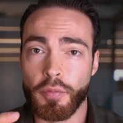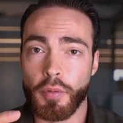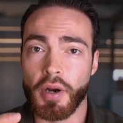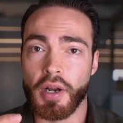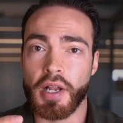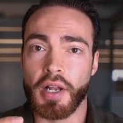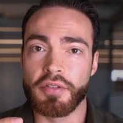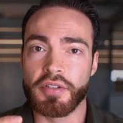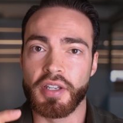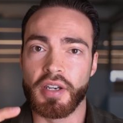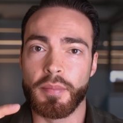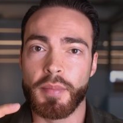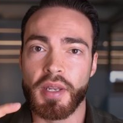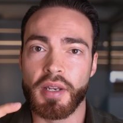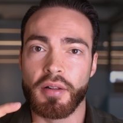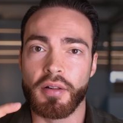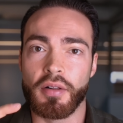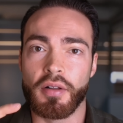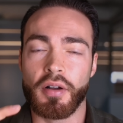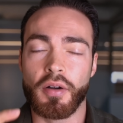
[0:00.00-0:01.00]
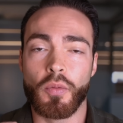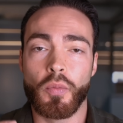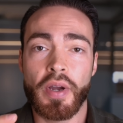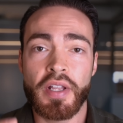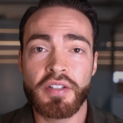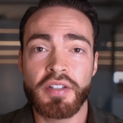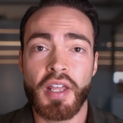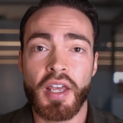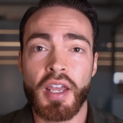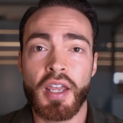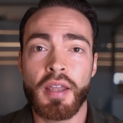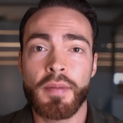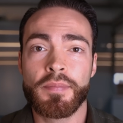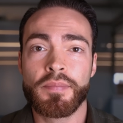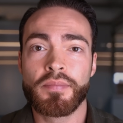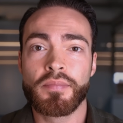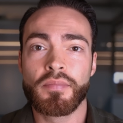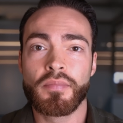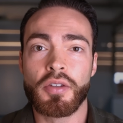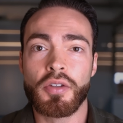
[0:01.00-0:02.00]
workout in the middle on Wednesday,
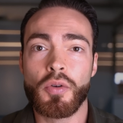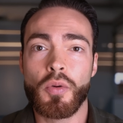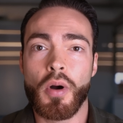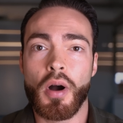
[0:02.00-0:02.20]
you